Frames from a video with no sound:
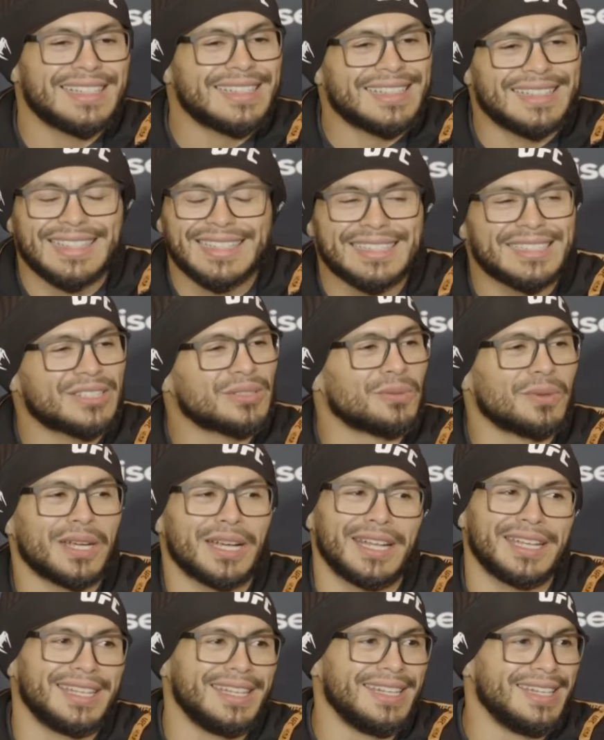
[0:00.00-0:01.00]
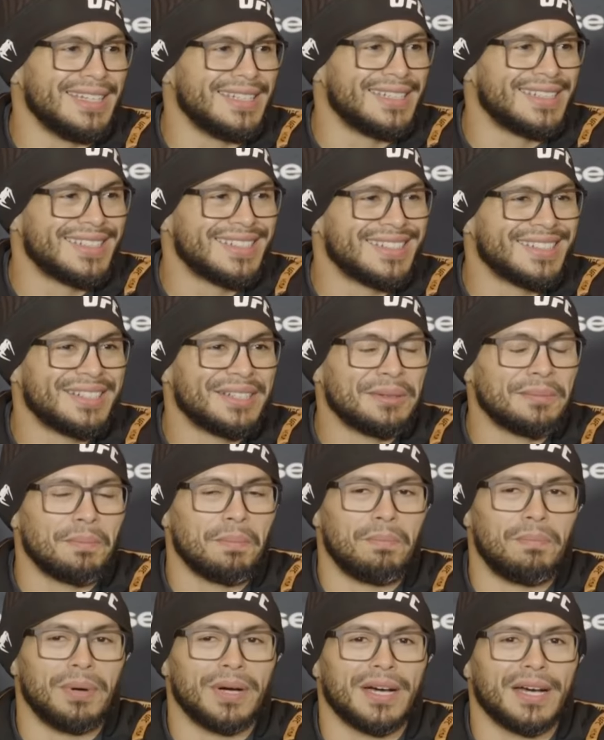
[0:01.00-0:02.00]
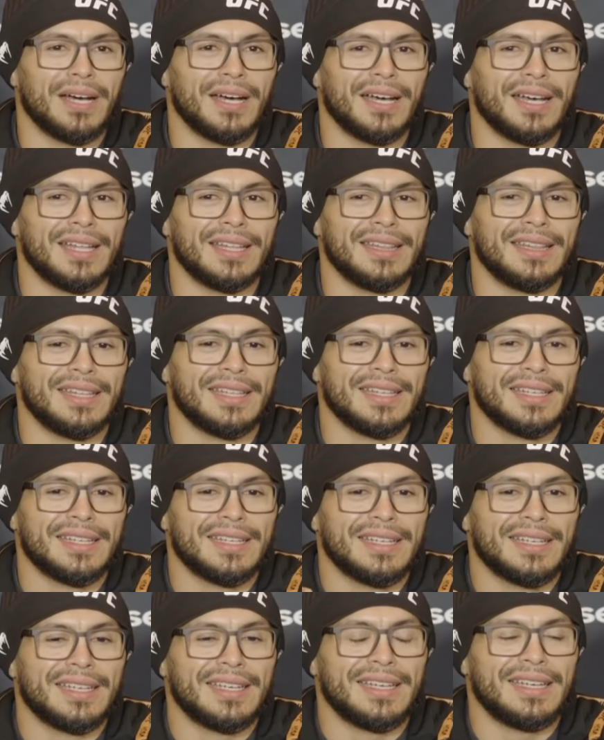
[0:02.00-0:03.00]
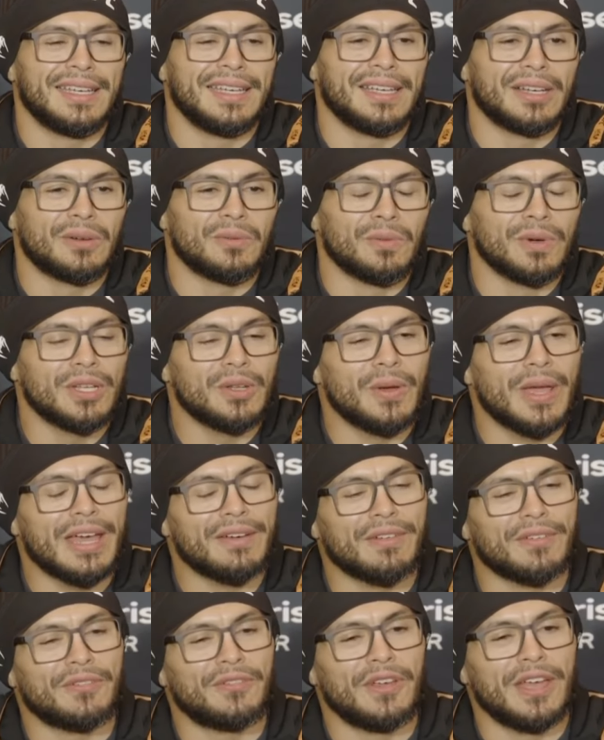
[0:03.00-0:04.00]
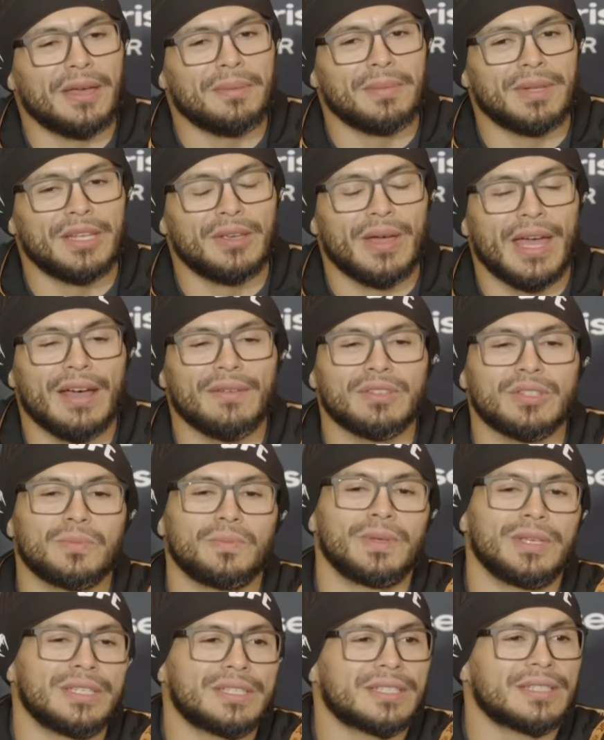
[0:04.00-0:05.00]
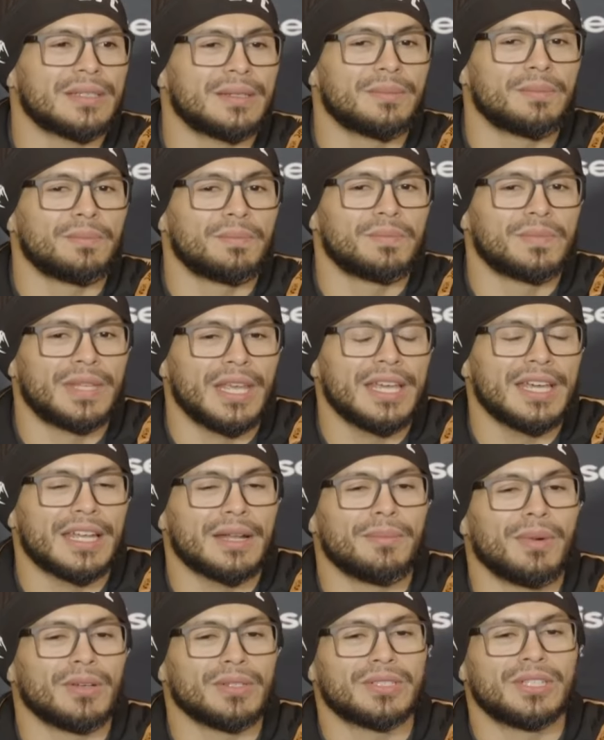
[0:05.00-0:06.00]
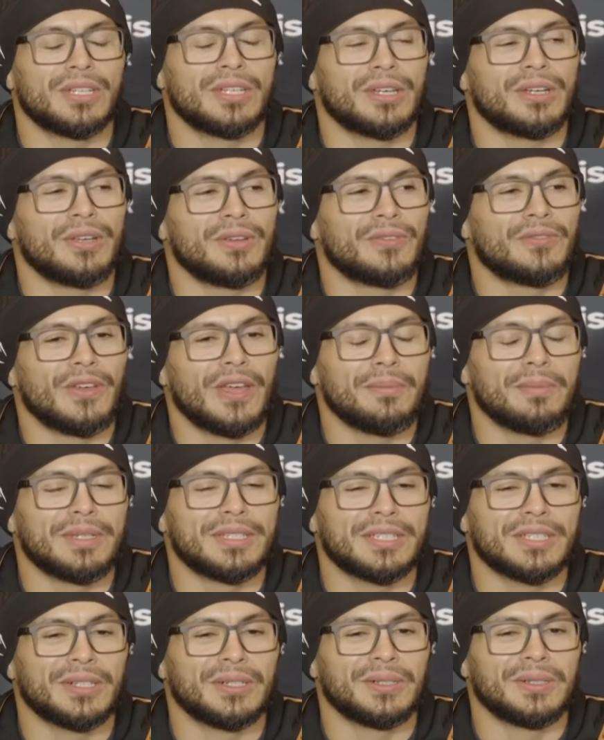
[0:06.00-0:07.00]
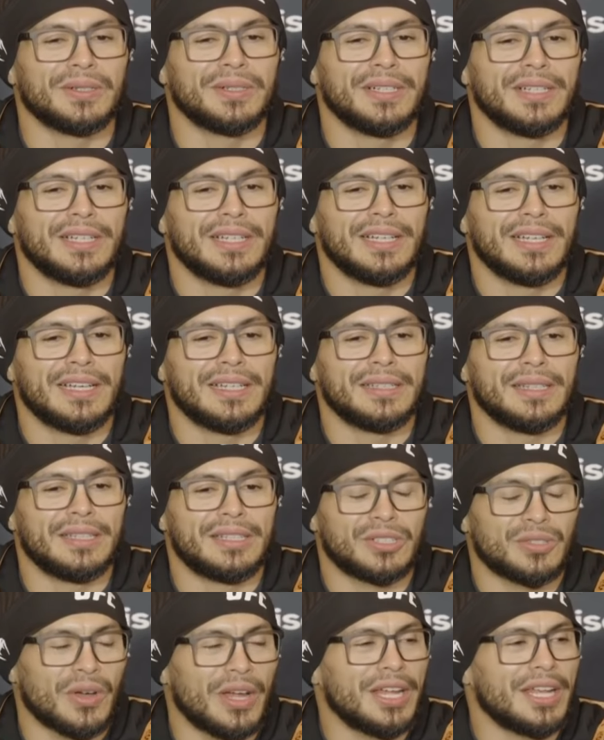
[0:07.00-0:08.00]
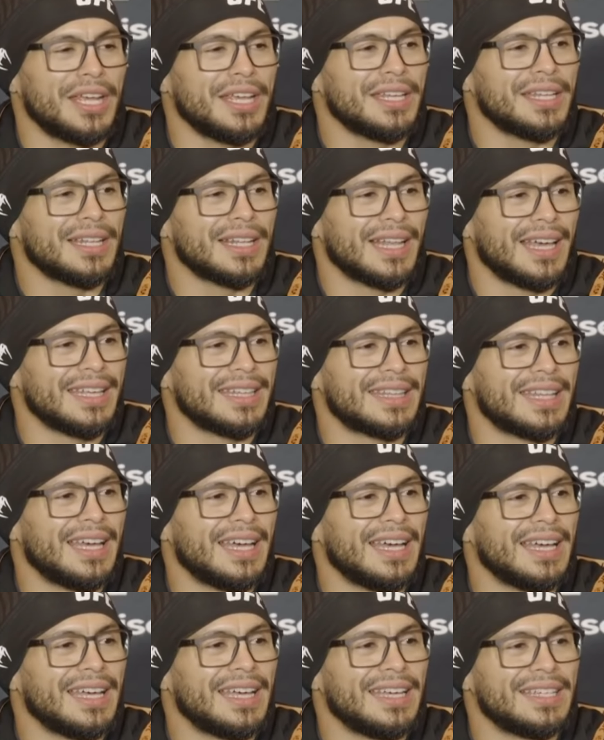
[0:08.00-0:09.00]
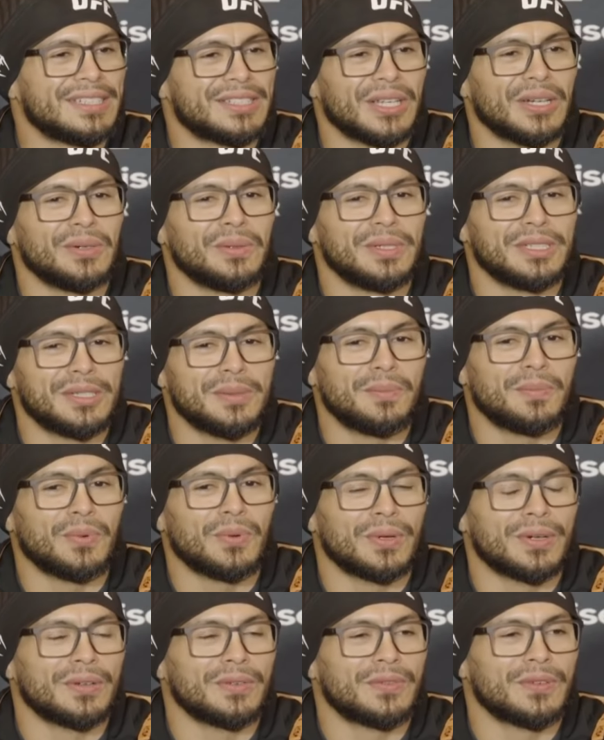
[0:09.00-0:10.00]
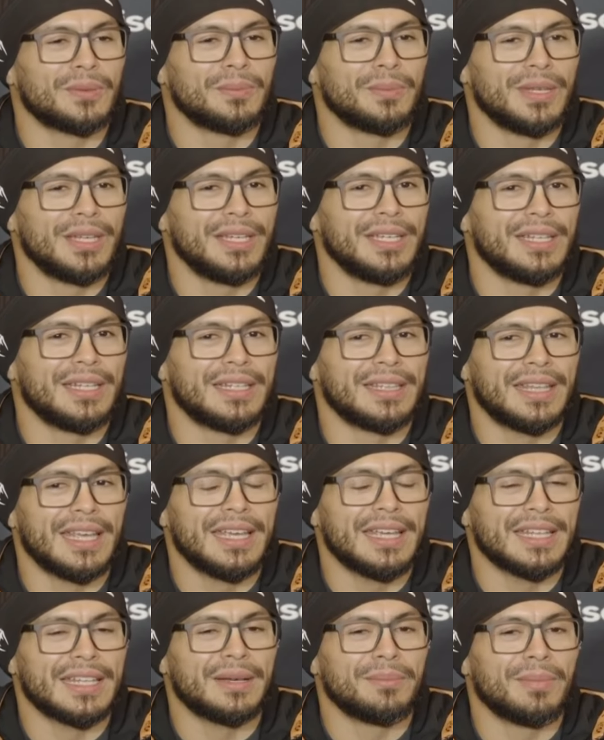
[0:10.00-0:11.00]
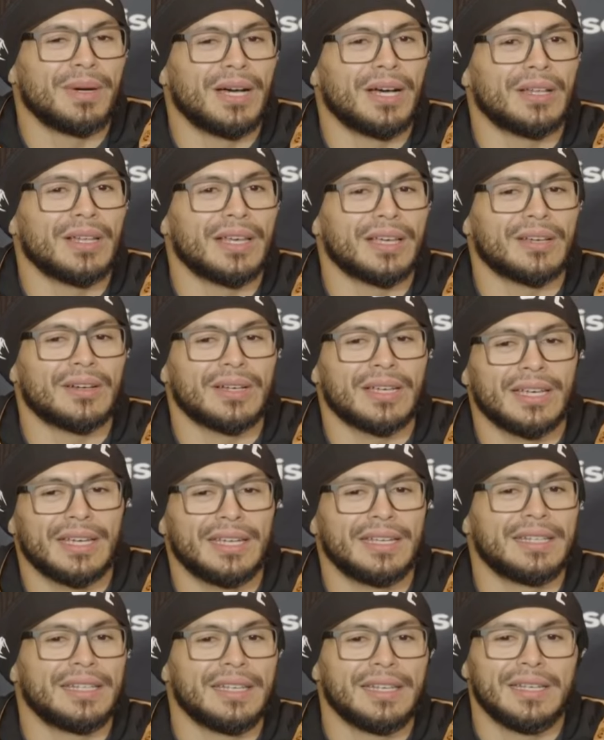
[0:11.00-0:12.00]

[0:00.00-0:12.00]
this is what I need. But it, when you have a family, you have to be thinking about securing your family. So training like that, it's always important for me and thinking about like, okay,